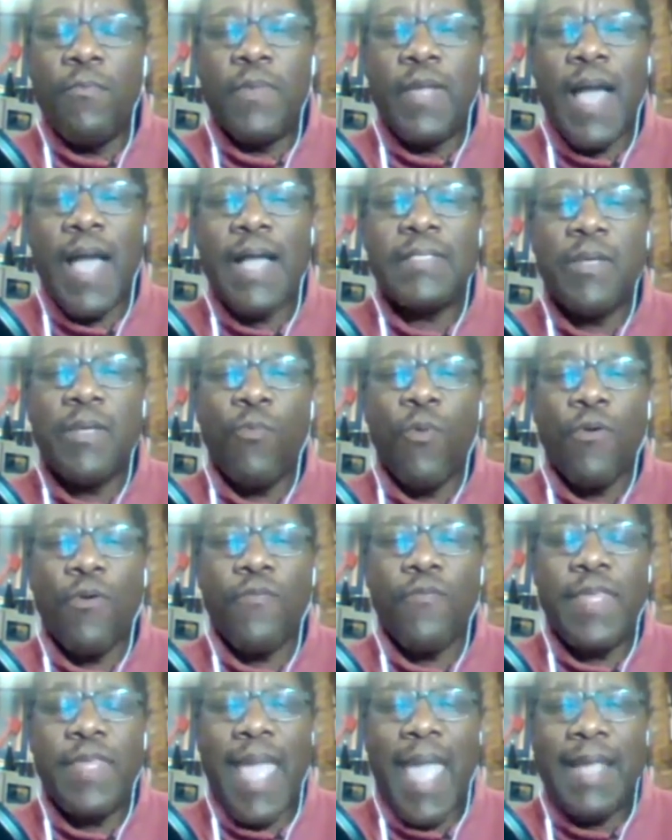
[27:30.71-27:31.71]
guys that worked
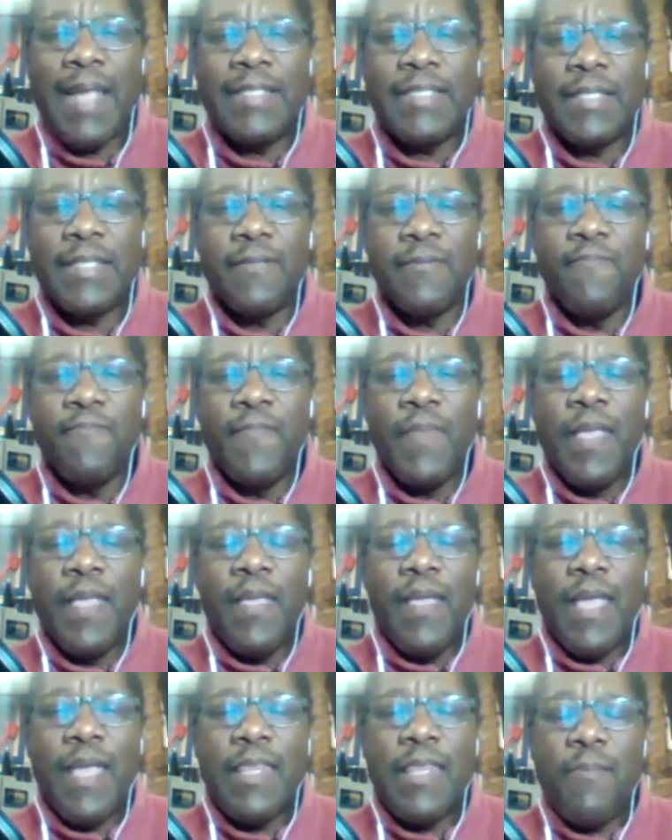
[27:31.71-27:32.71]
for the agent,
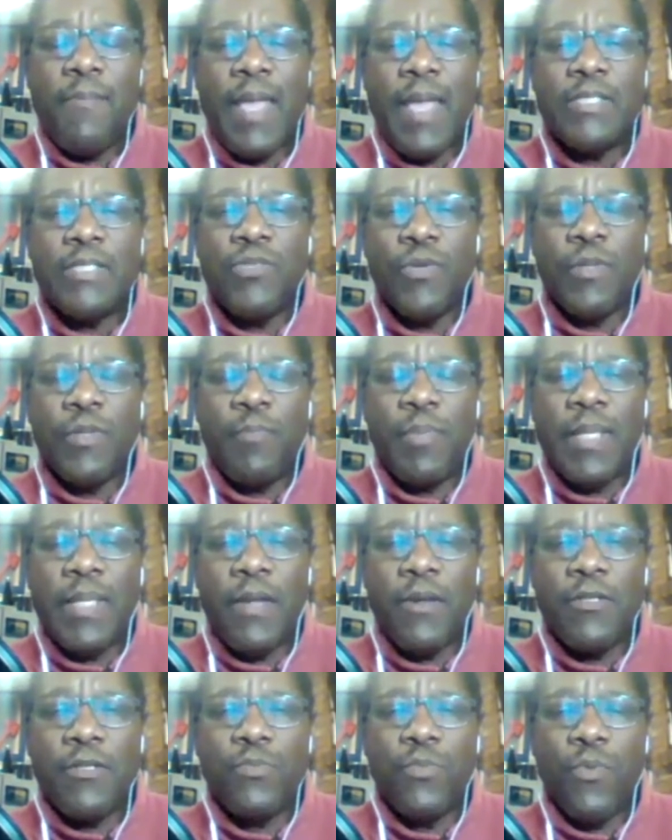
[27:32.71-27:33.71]
and they made sure the
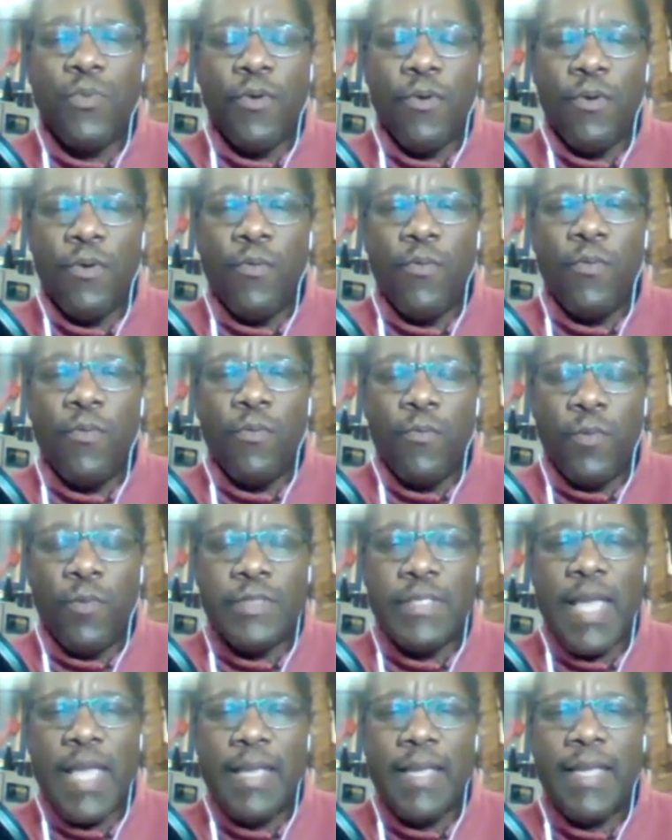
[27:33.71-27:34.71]
players were
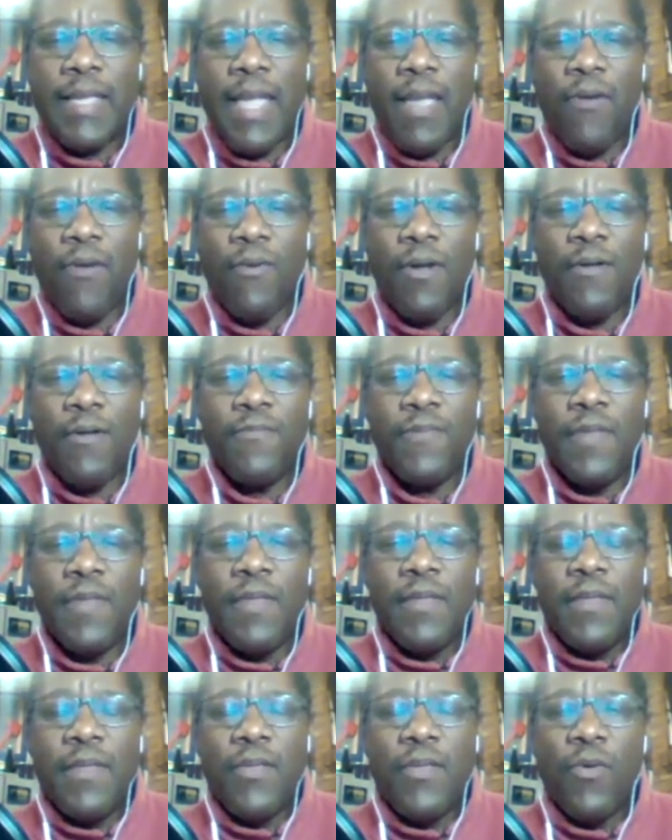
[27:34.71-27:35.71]
taken care of,
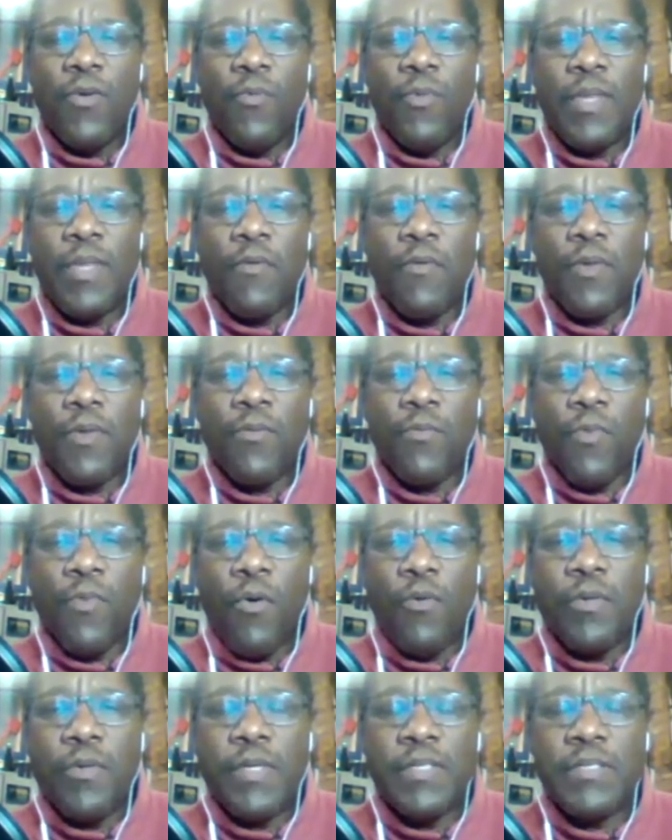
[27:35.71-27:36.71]
when they were on the
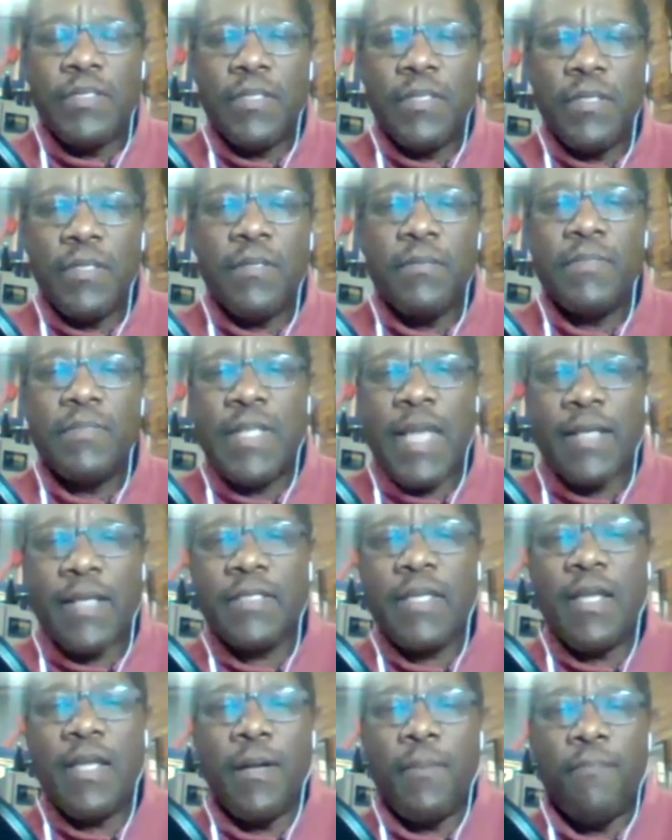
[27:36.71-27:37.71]
road, because checks
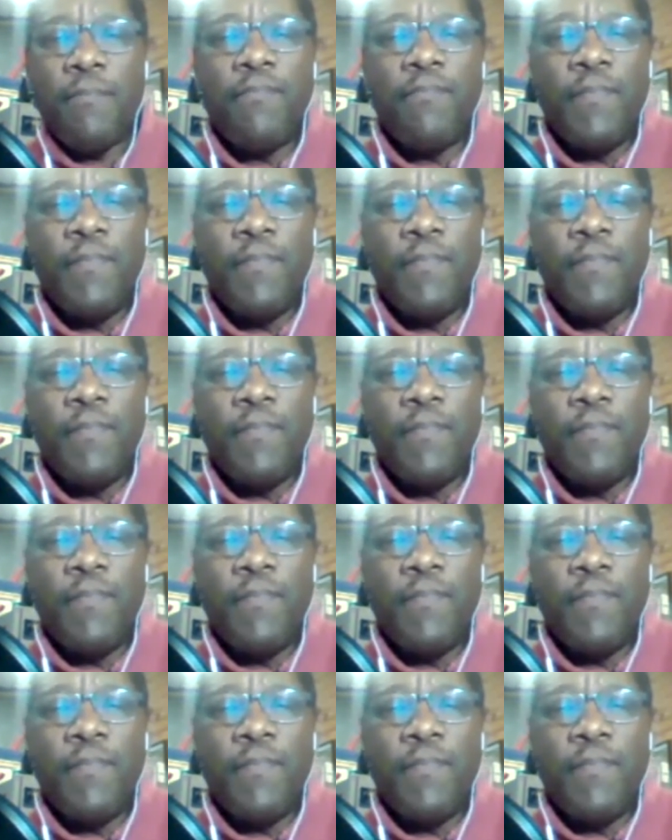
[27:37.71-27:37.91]
come